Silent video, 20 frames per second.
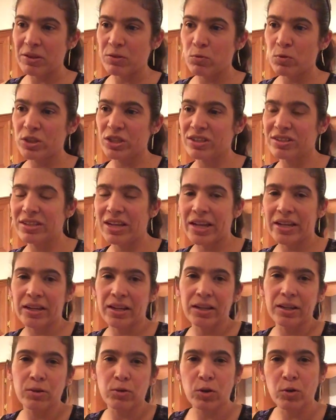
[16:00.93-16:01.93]
which is like
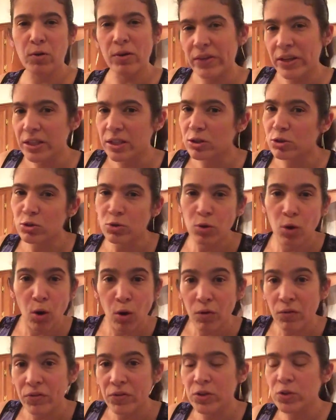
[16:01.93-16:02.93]
a little equivalent to
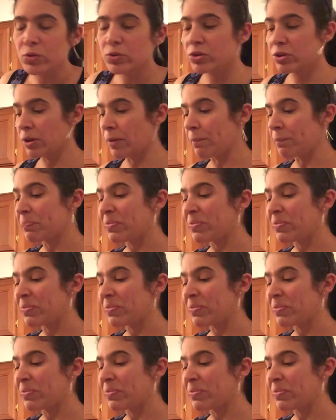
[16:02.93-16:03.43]
Whole Foods.